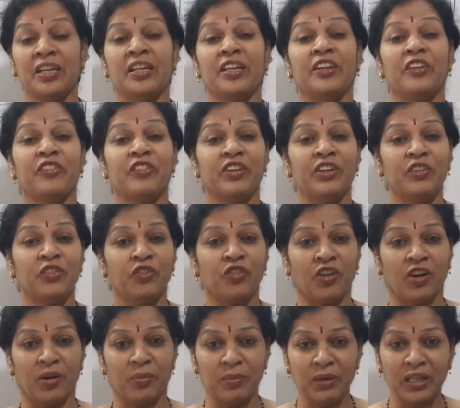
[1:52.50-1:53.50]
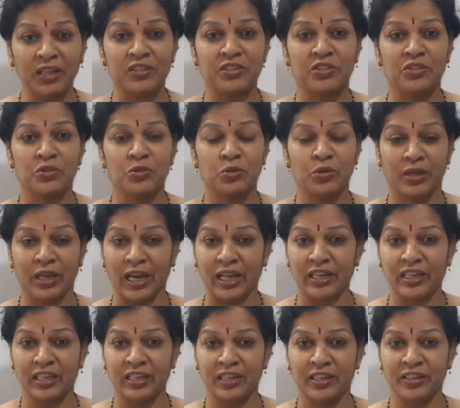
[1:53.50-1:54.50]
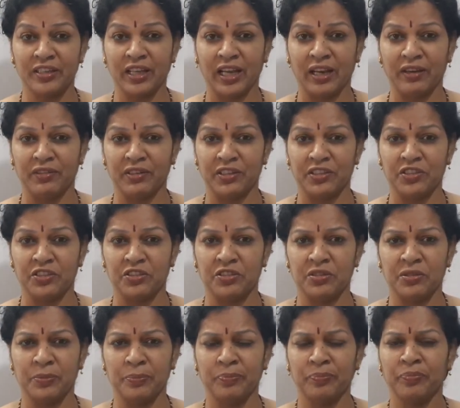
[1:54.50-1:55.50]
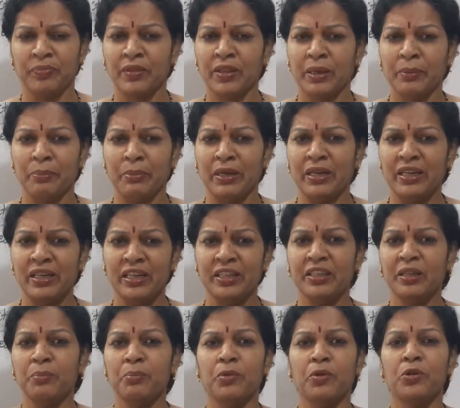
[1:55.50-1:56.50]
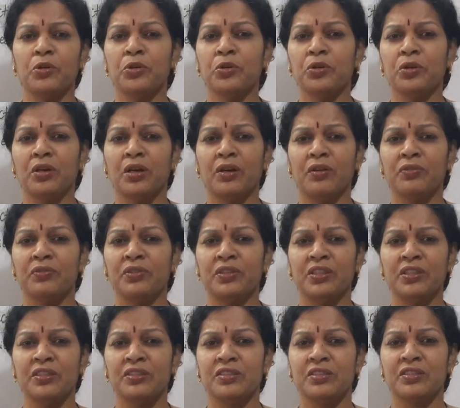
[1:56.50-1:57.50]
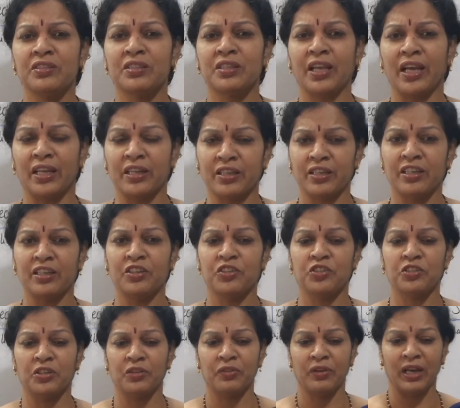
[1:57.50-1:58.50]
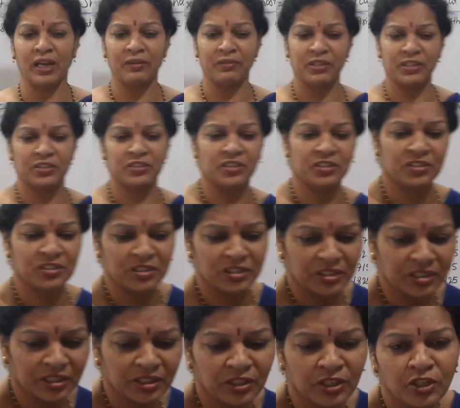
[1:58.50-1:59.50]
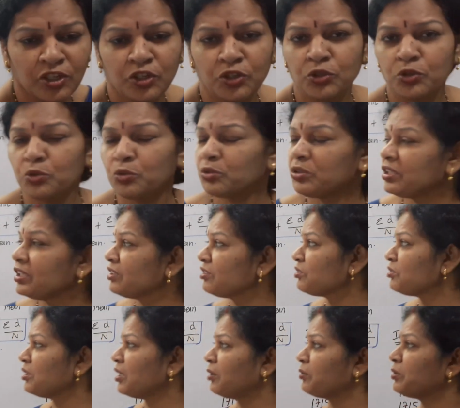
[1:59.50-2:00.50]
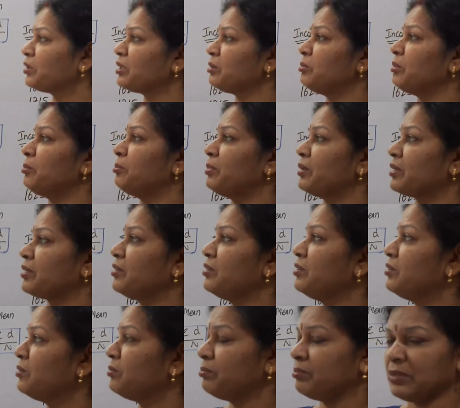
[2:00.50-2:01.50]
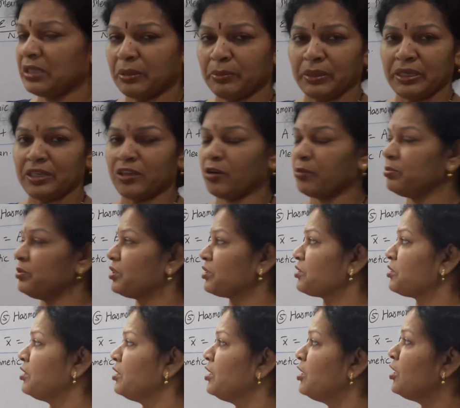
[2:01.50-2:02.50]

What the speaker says: different formulas to calculate the average. Mainly the motto of this calculation of average is here, two things you have to remember, the main object.